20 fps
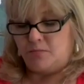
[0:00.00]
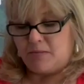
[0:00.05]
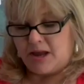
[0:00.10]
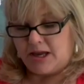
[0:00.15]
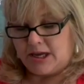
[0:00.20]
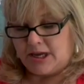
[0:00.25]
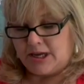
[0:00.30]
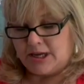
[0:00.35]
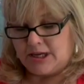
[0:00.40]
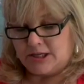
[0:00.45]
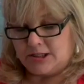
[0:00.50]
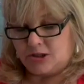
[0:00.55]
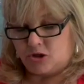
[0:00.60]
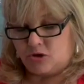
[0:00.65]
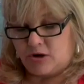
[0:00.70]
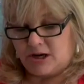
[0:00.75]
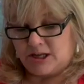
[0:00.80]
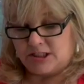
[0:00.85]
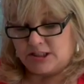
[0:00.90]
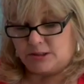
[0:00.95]
making it
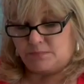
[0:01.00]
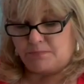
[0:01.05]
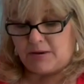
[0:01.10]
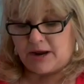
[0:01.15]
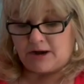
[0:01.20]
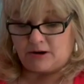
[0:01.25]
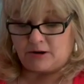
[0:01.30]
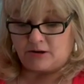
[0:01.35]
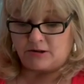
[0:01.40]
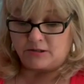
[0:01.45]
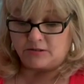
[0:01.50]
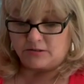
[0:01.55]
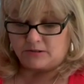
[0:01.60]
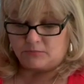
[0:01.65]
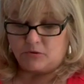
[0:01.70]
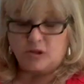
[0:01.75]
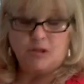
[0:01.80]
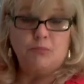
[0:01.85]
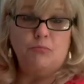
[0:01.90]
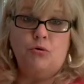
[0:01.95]
transparent.
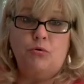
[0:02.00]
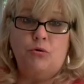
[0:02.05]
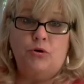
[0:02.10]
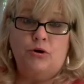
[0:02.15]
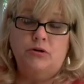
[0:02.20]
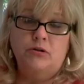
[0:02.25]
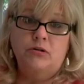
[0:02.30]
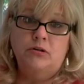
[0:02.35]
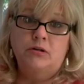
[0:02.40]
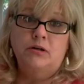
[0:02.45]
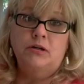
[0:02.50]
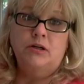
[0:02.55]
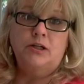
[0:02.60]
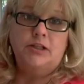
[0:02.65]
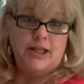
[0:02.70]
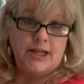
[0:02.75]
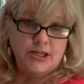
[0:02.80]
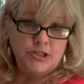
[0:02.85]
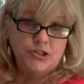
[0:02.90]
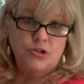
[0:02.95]
The more
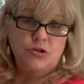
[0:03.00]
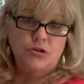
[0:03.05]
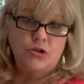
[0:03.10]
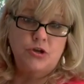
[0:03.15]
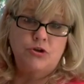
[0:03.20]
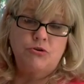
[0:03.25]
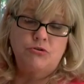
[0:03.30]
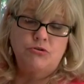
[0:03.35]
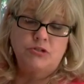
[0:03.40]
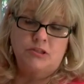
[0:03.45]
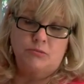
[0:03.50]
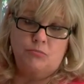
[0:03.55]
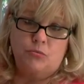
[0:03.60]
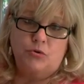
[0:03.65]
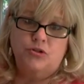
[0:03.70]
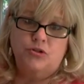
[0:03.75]
glaze you use, the more